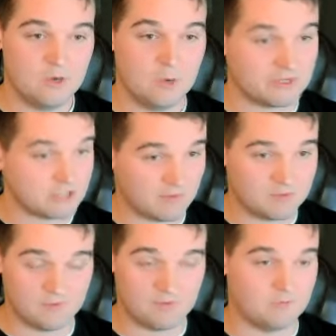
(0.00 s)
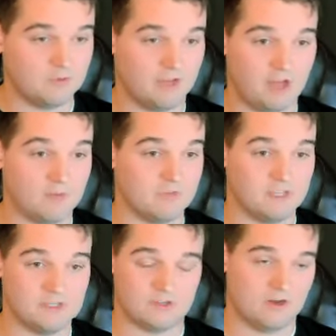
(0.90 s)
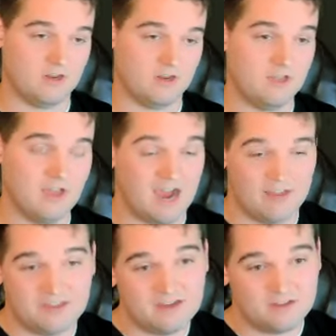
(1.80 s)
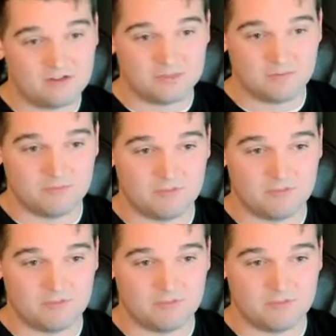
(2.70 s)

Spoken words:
quick jobs for people to help them get started, I think there's an